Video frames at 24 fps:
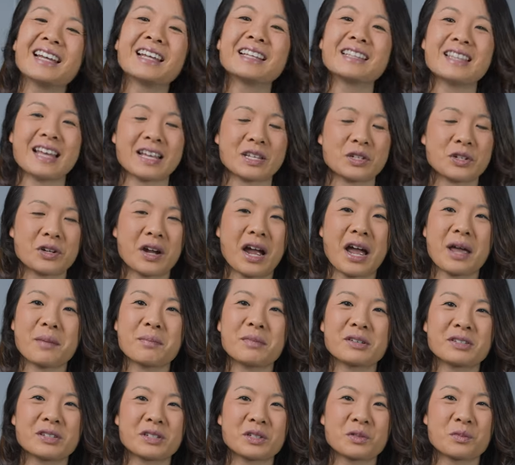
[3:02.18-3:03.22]
That's your eye
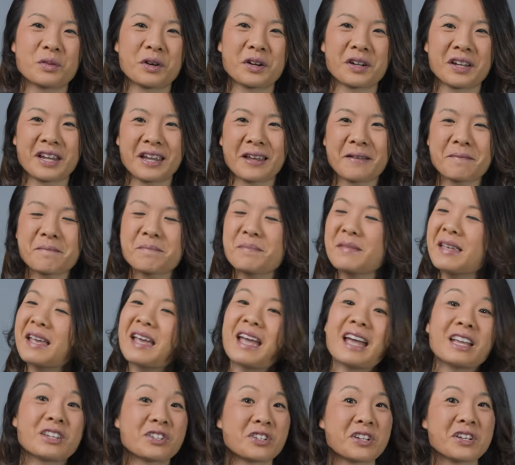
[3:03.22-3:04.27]
muscles working.
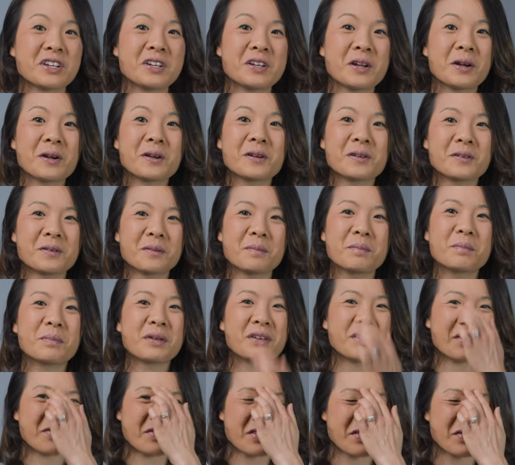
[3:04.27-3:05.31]
It shouldn't hurt, but
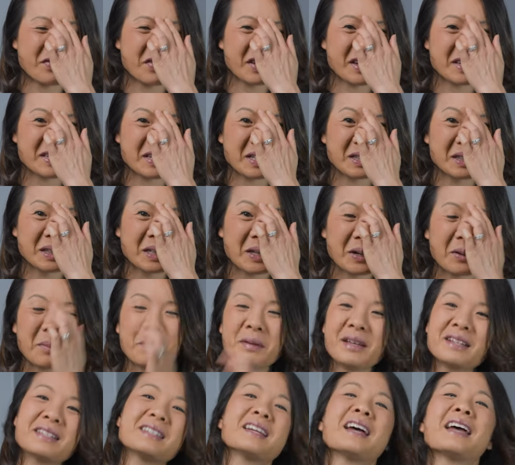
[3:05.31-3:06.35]
if it feels a little
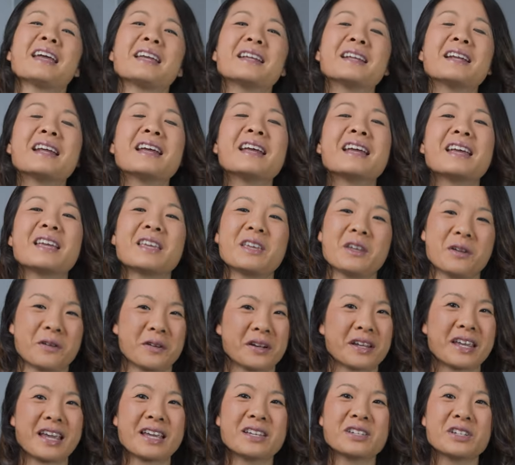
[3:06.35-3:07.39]
bit tight, you're
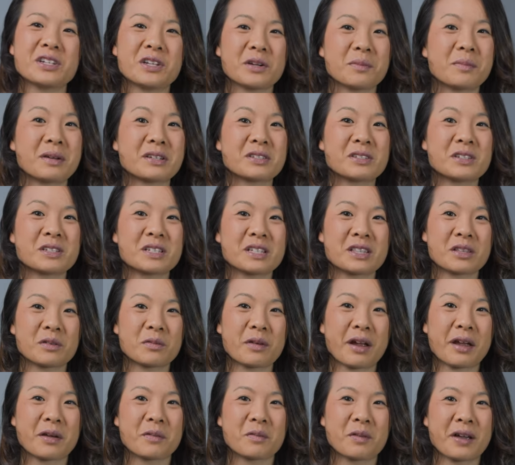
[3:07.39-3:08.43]
engaging your muscles in the
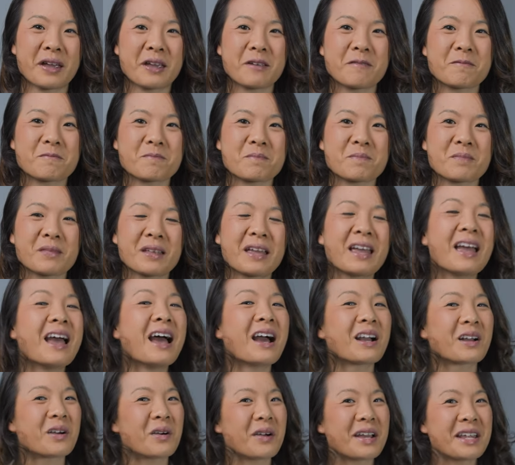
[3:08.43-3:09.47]
right way.
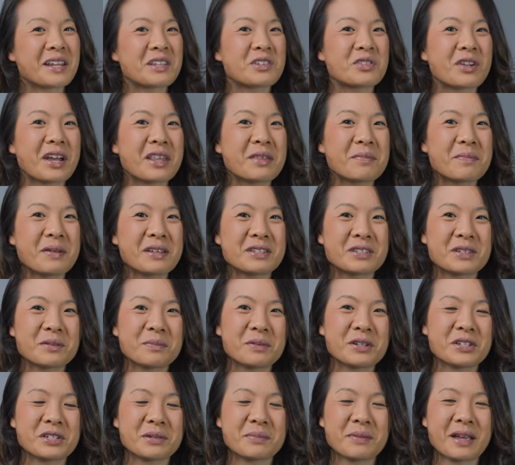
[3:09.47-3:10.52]
Go ahead and try the pencil
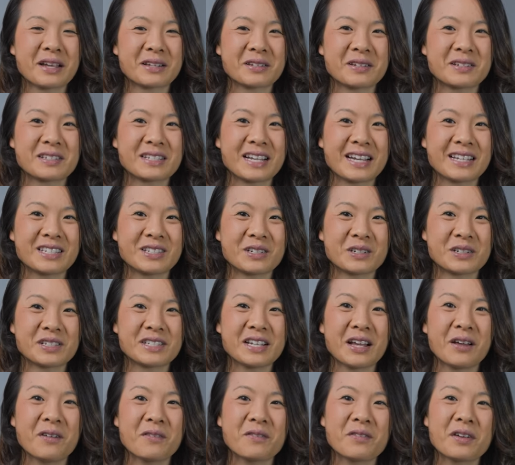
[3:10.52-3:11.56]
push-up exercise
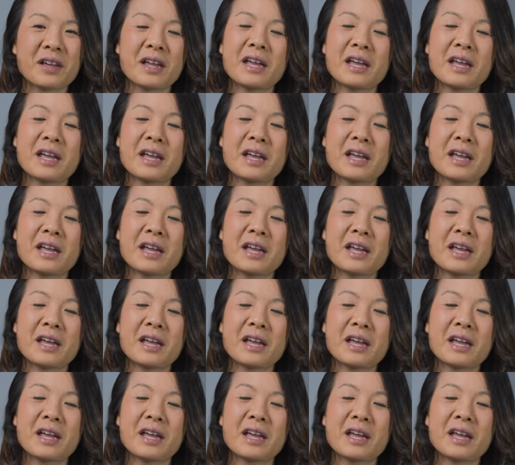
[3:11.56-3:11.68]
yourself.